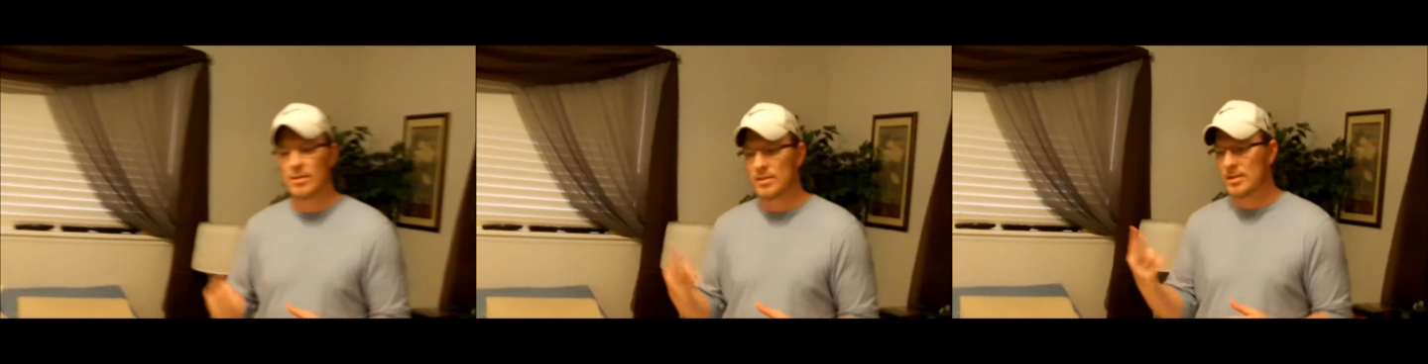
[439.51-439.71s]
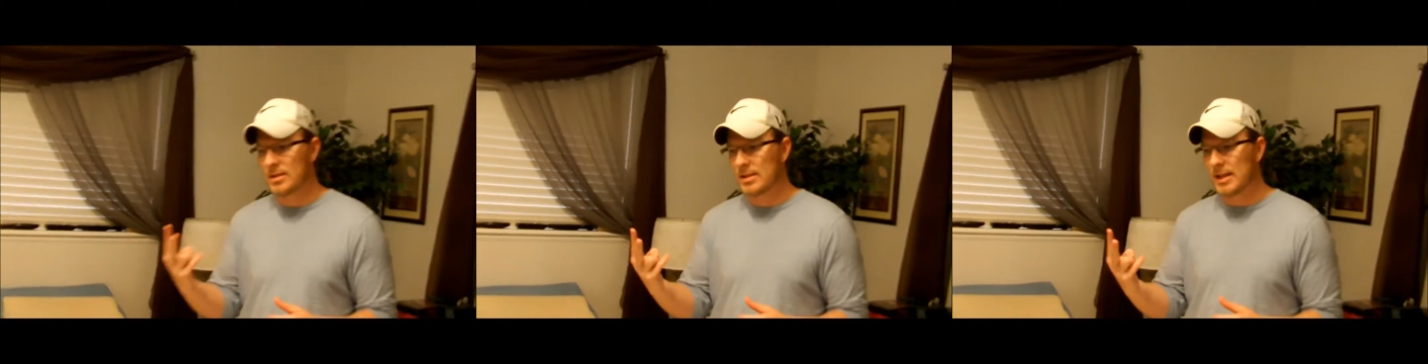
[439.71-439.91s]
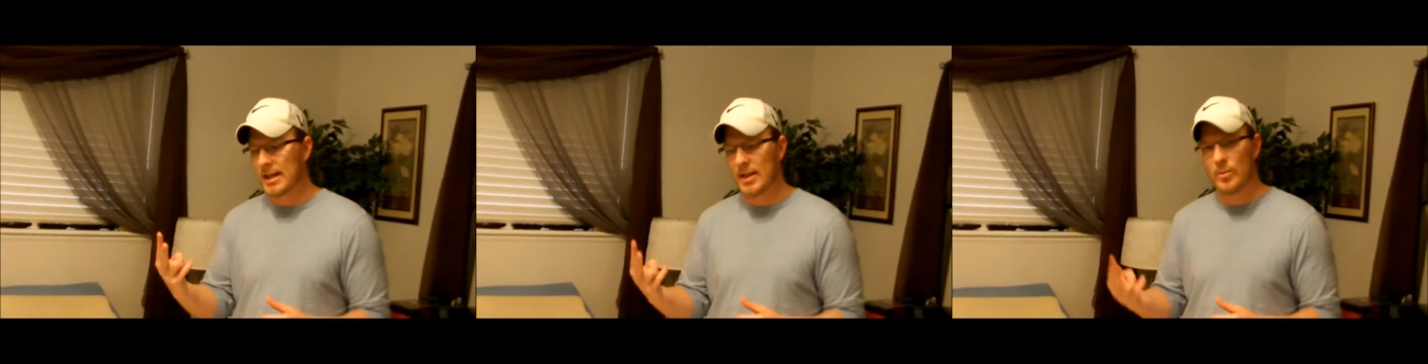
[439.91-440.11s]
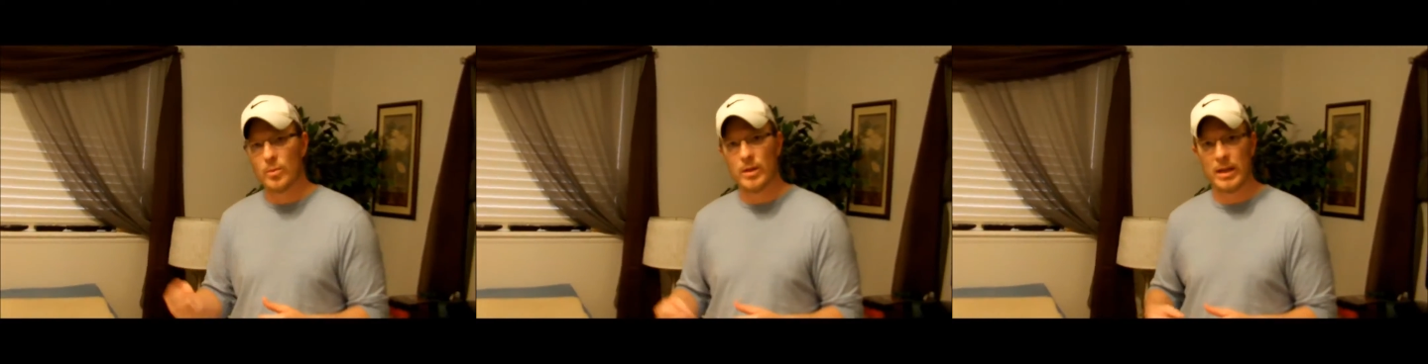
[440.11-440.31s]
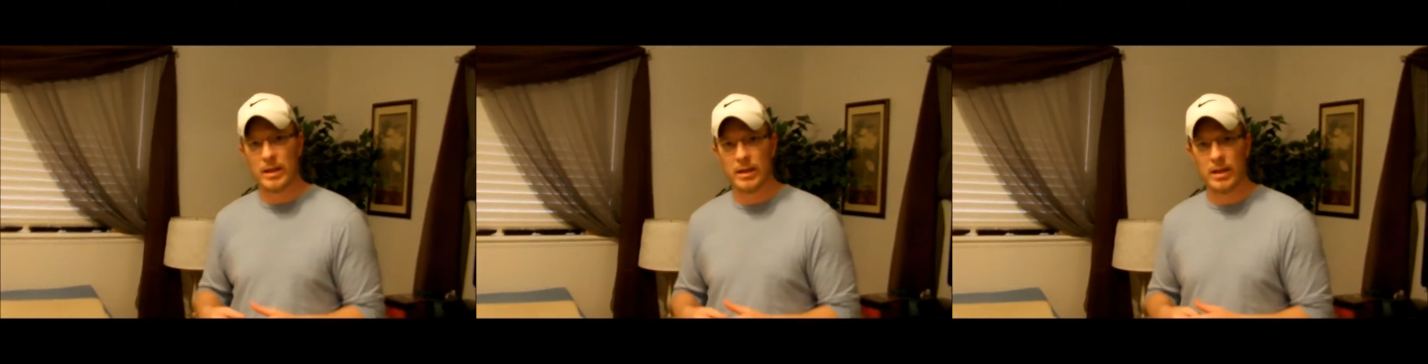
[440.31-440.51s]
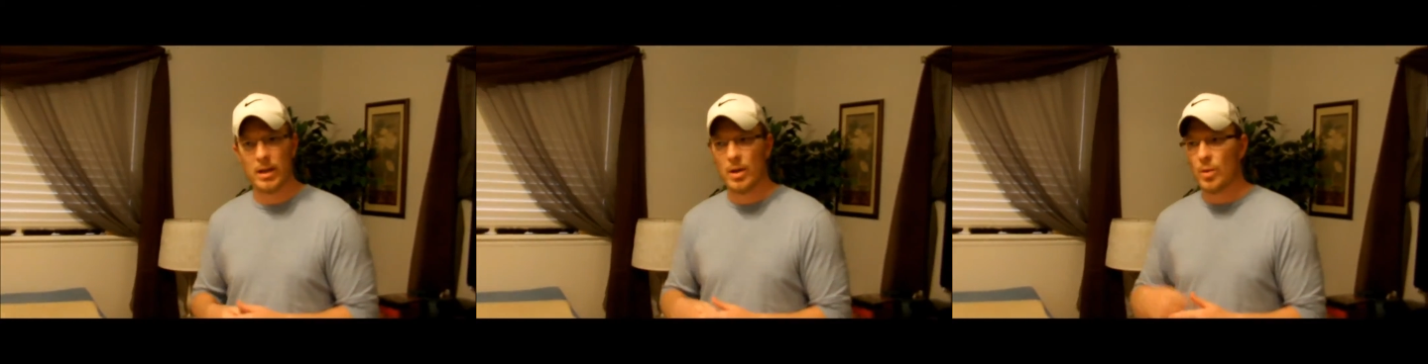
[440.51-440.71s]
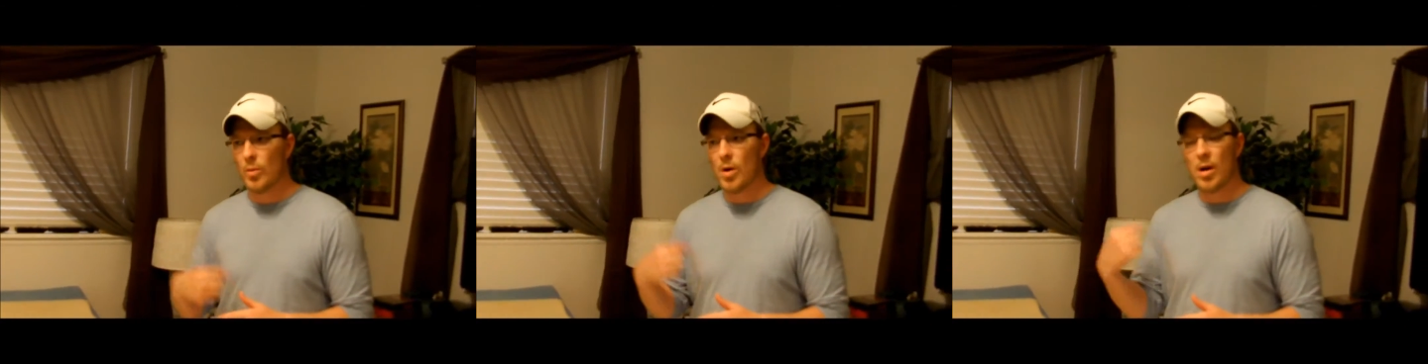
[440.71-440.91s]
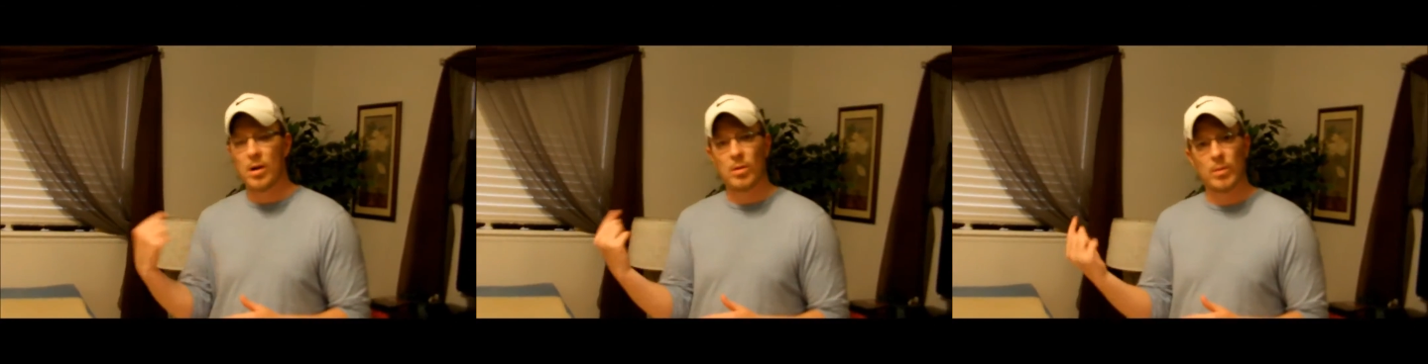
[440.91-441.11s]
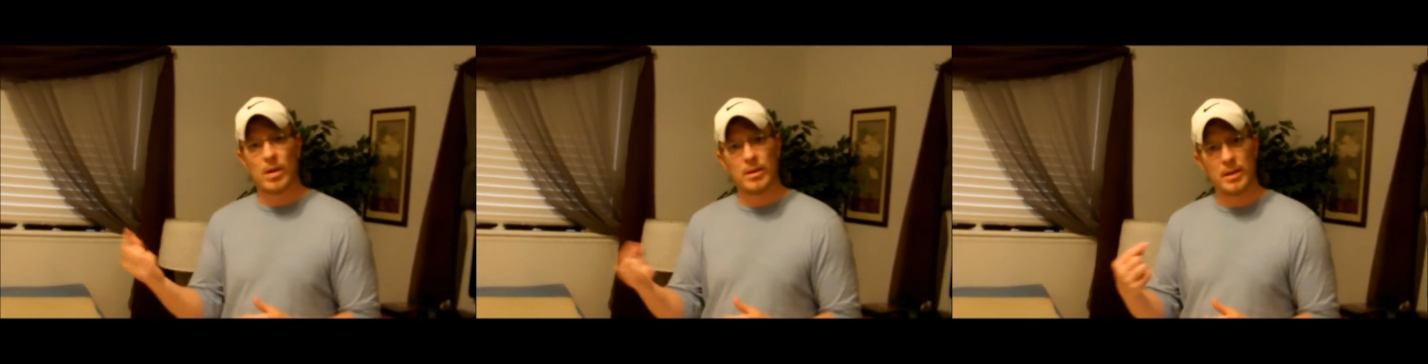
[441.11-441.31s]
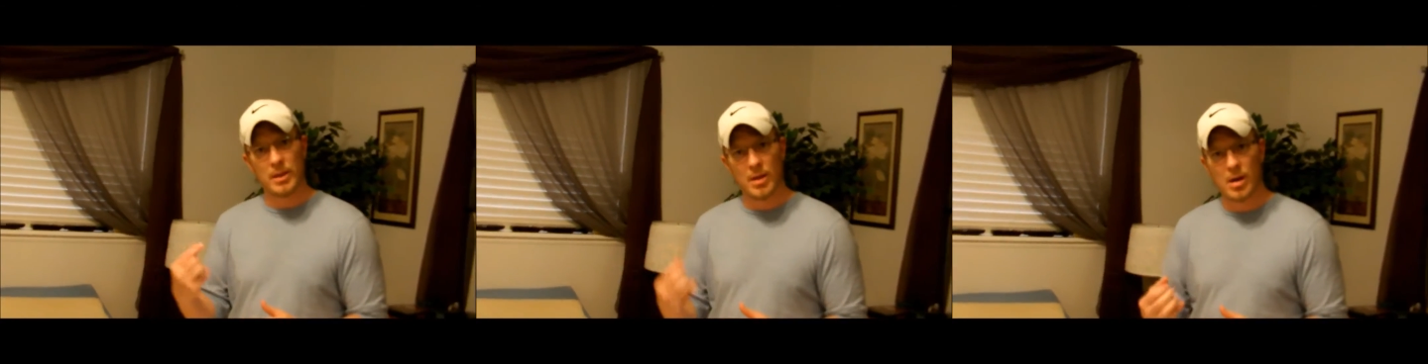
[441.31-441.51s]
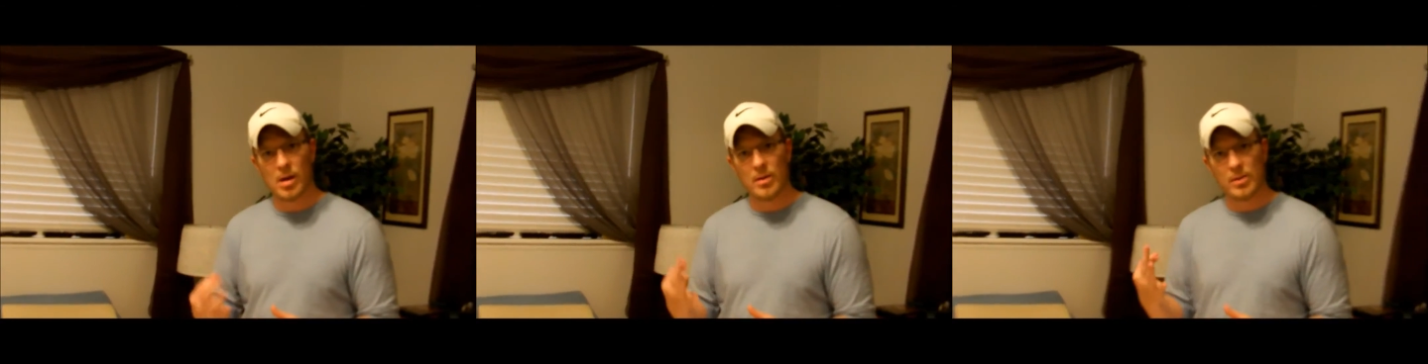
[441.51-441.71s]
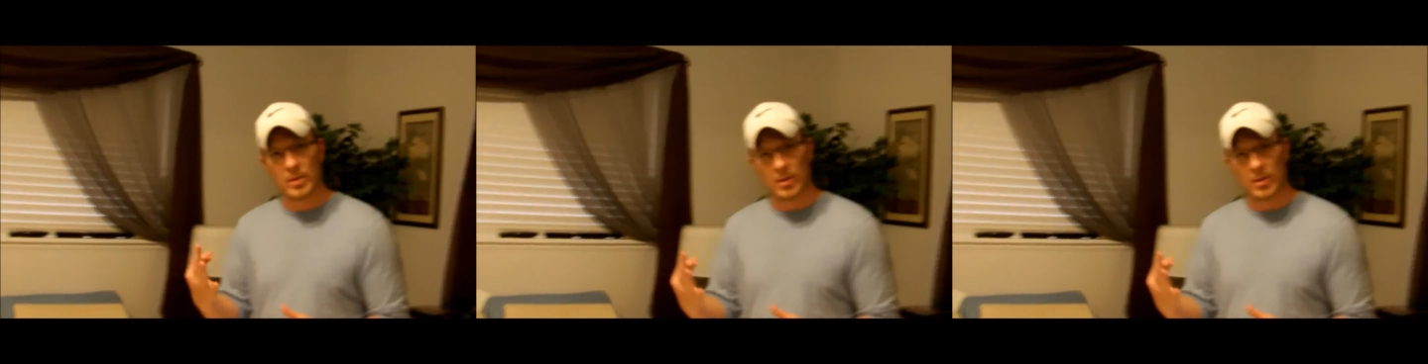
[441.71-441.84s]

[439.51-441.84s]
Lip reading: The second week, walk around the yard.